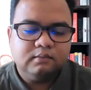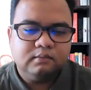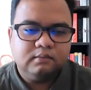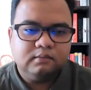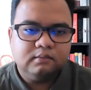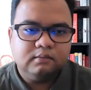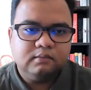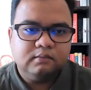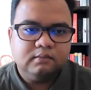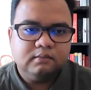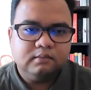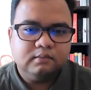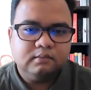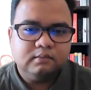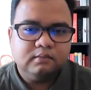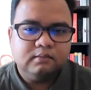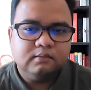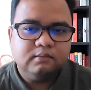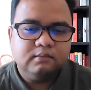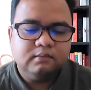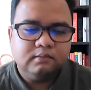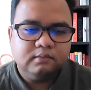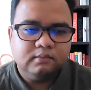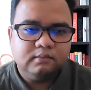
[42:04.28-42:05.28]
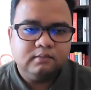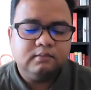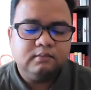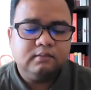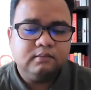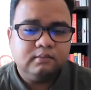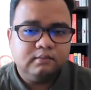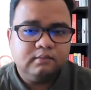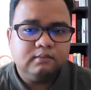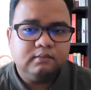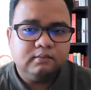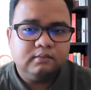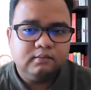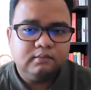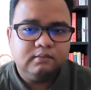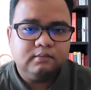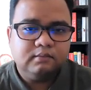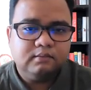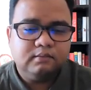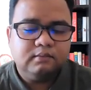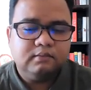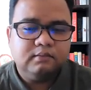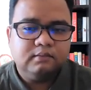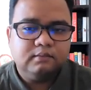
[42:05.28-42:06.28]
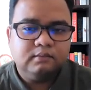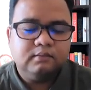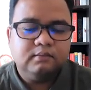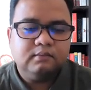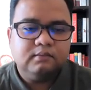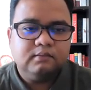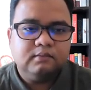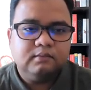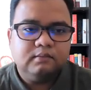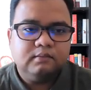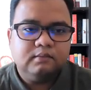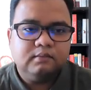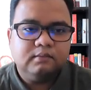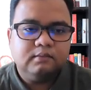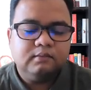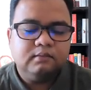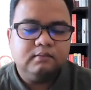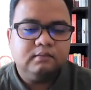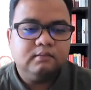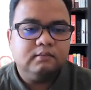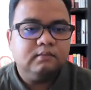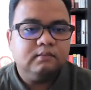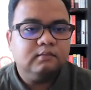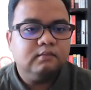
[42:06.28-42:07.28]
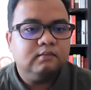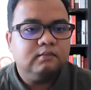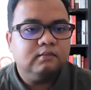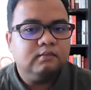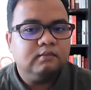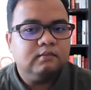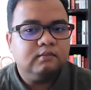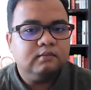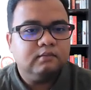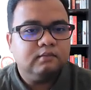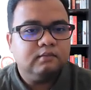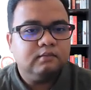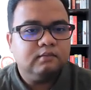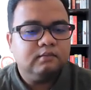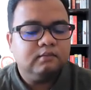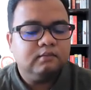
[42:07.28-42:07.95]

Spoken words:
[no speech]